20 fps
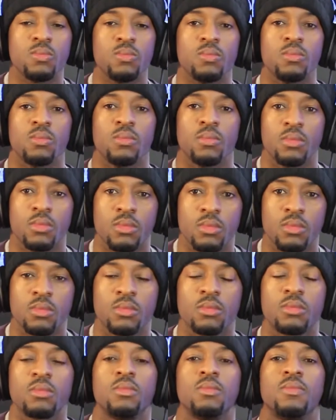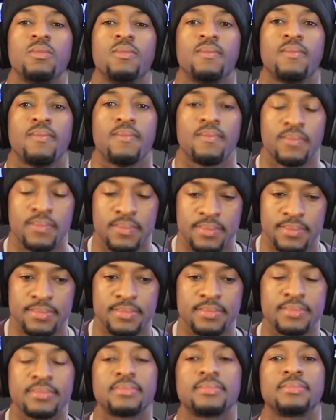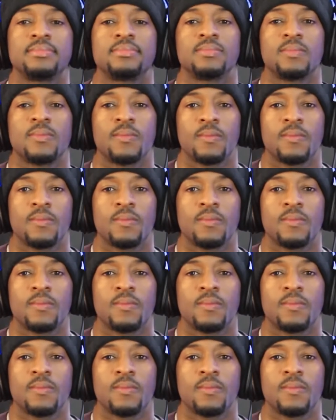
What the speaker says: still going to be bound by two things.